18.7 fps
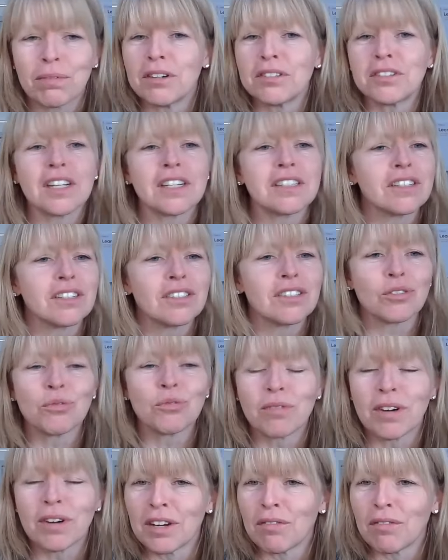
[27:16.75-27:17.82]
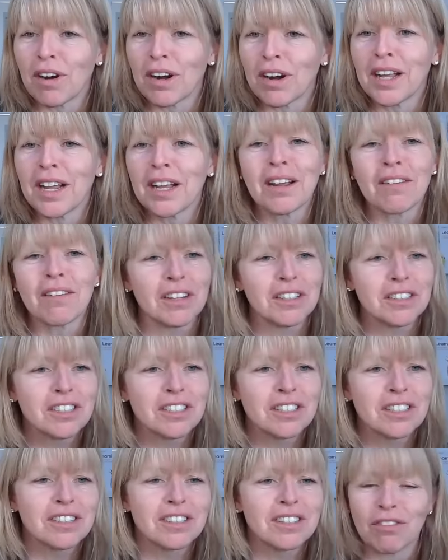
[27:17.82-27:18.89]
process that's already running. If
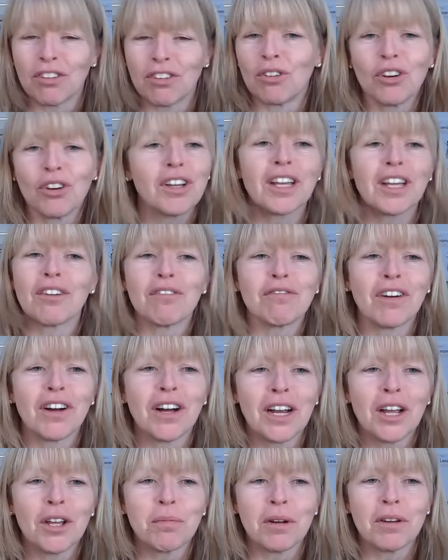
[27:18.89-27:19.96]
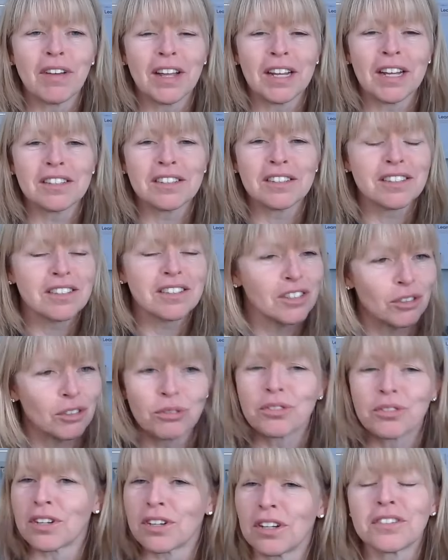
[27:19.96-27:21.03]
it's if you're looking at file open events,
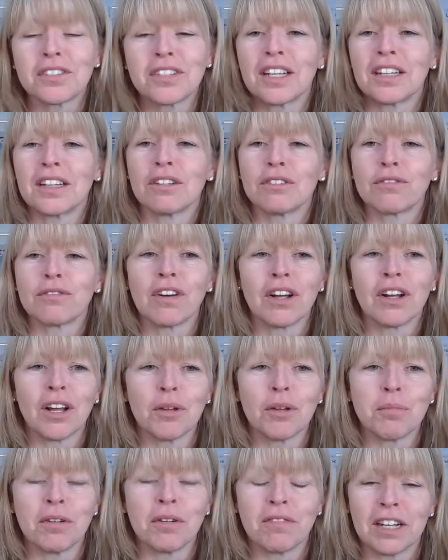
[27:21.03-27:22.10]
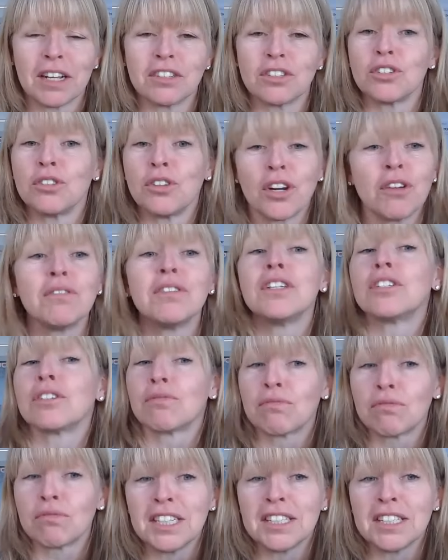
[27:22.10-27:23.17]
you'll start seeing those file open events. You don't need
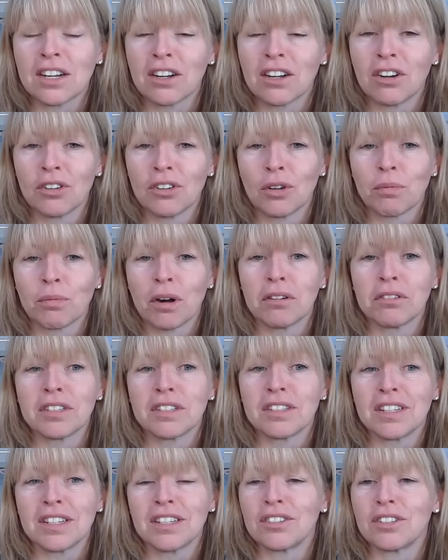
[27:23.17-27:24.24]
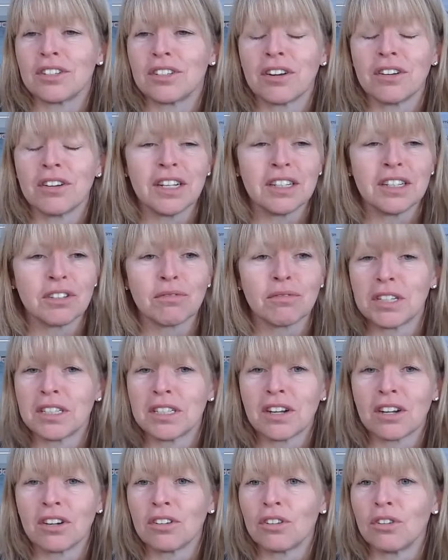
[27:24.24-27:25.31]
to restart your processes. You don't need to
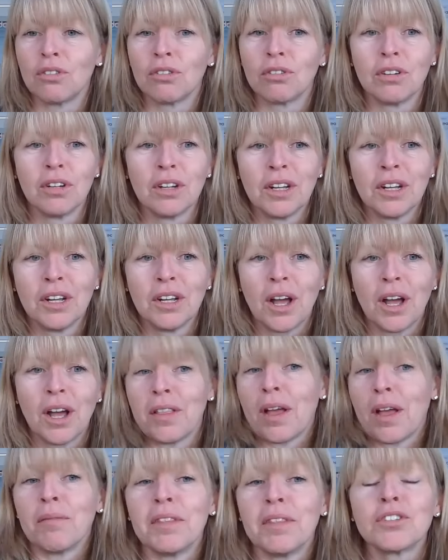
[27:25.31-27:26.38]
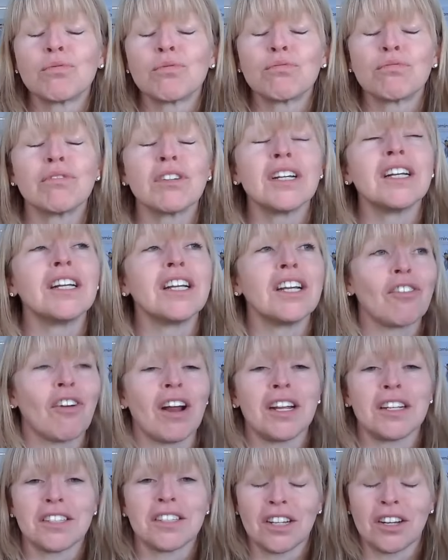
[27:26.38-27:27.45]
restart your I mean, there's a really
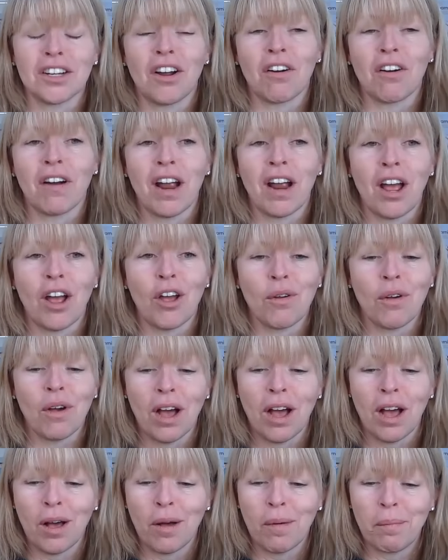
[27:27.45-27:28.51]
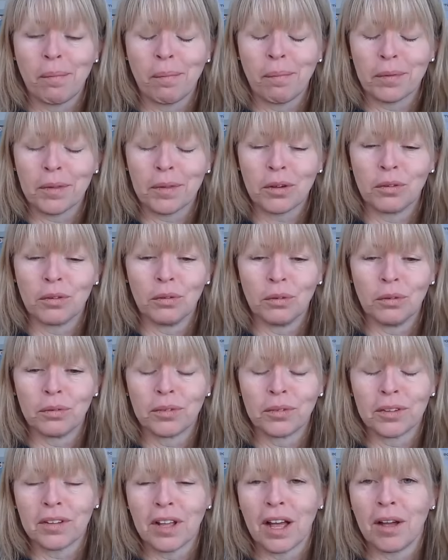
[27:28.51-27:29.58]
great scenario um,
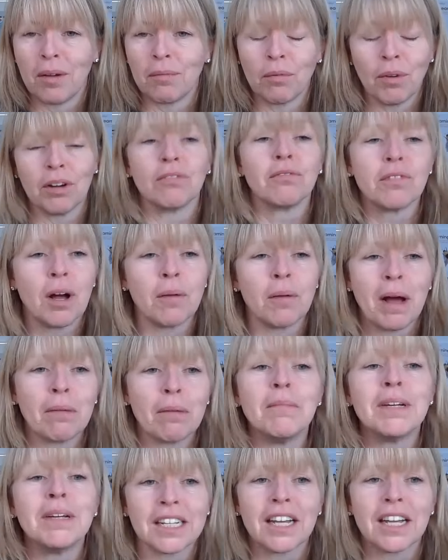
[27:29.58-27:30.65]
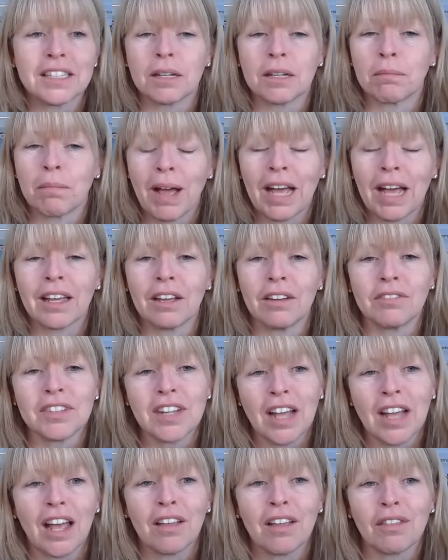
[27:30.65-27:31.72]
called, um, well, about mitigating packet
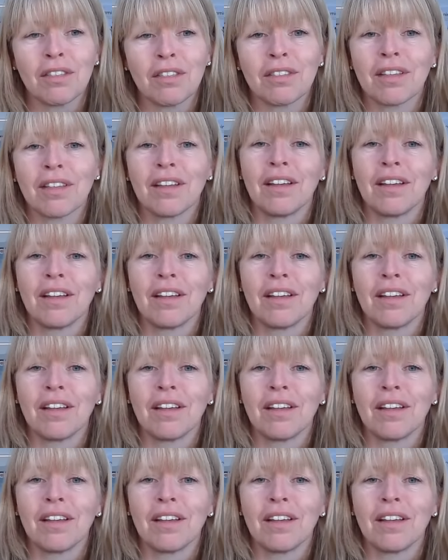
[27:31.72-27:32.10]
of death